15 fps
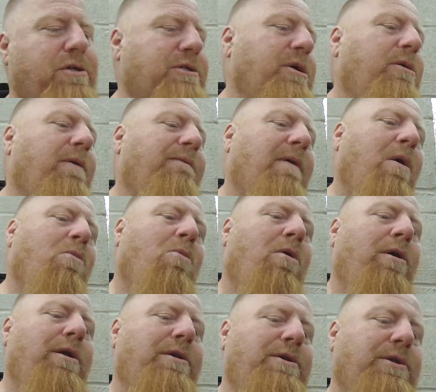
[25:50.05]
So if I
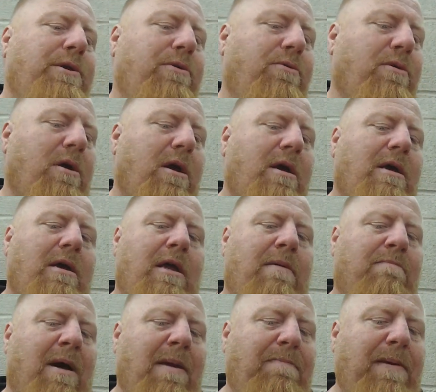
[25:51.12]
wanted to,
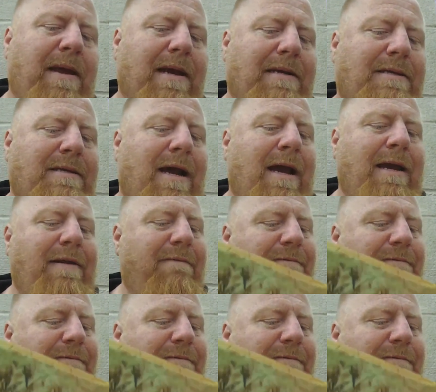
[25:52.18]
it might be a tight